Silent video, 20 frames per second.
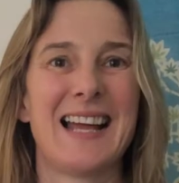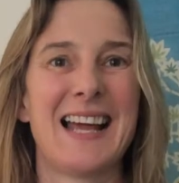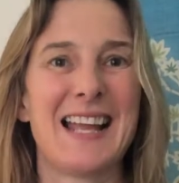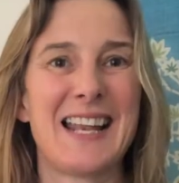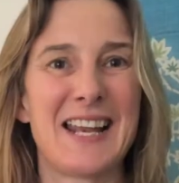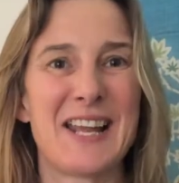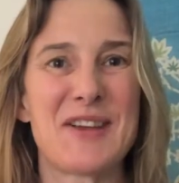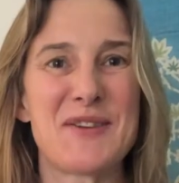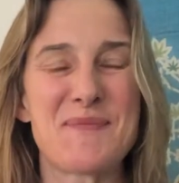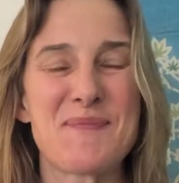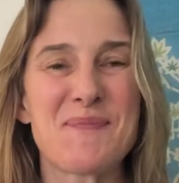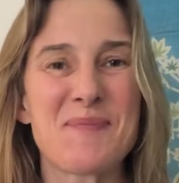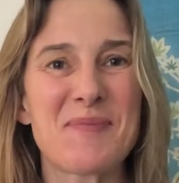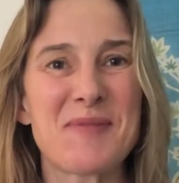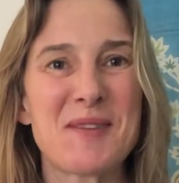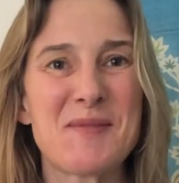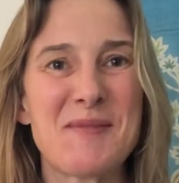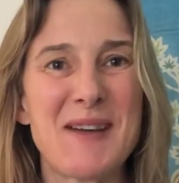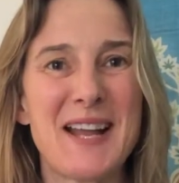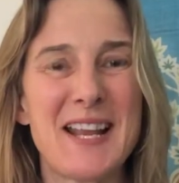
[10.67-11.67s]
Hello,
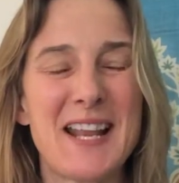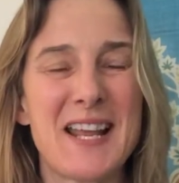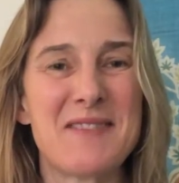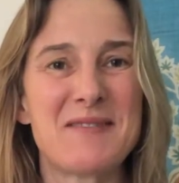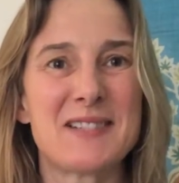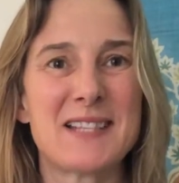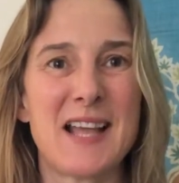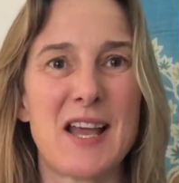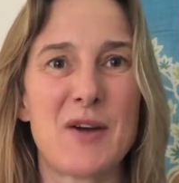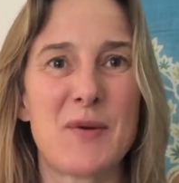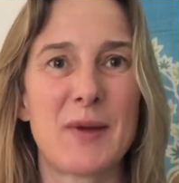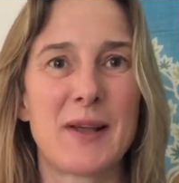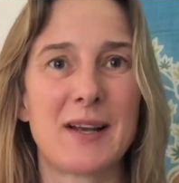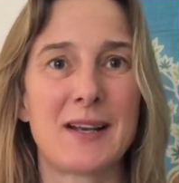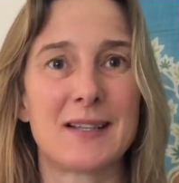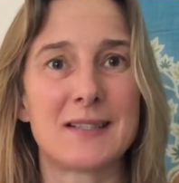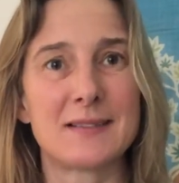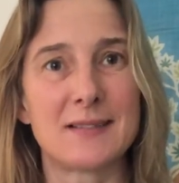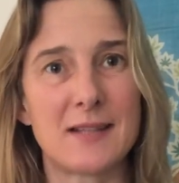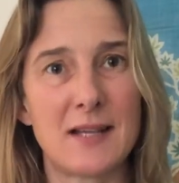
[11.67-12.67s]
my name's Sarah
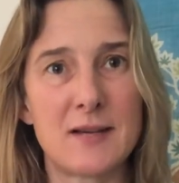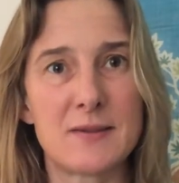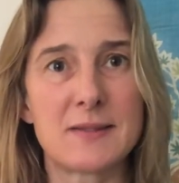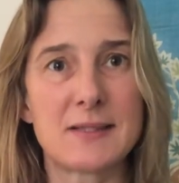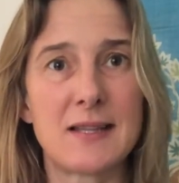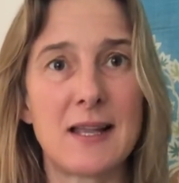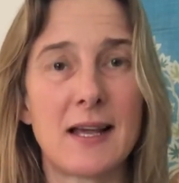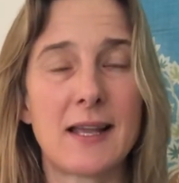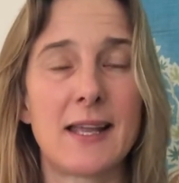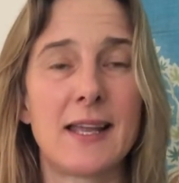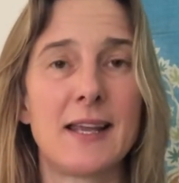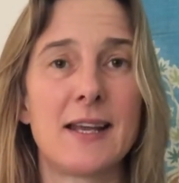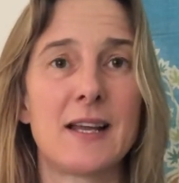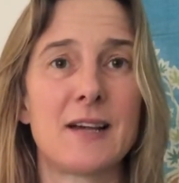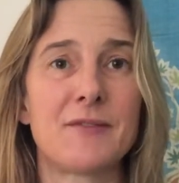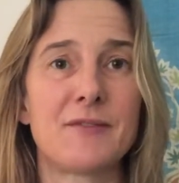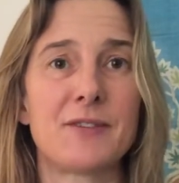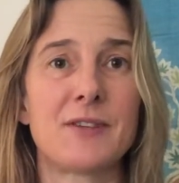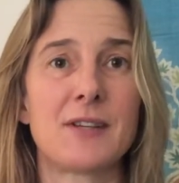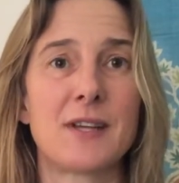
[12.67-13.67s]
Winckless and I was lucky
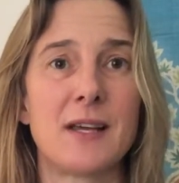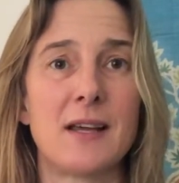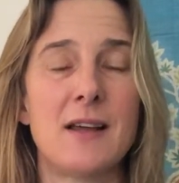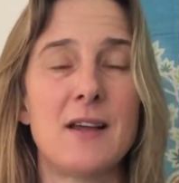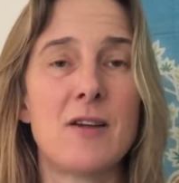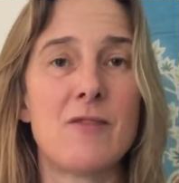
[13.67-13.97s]
enough to